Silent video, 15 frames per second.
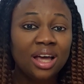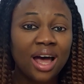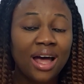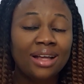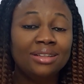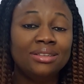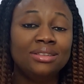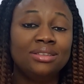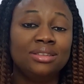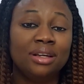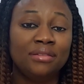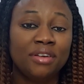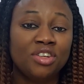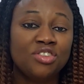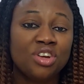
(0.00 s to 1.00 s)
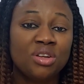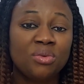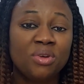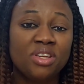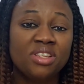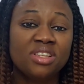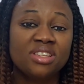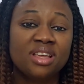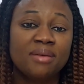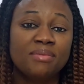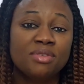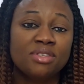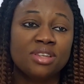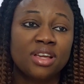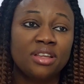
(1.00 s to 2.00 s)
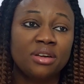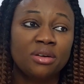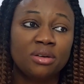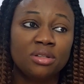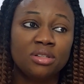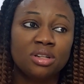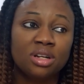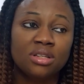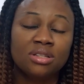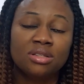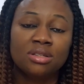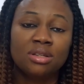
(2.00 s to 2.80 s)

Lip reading: and eventually when it's time to sign the contract,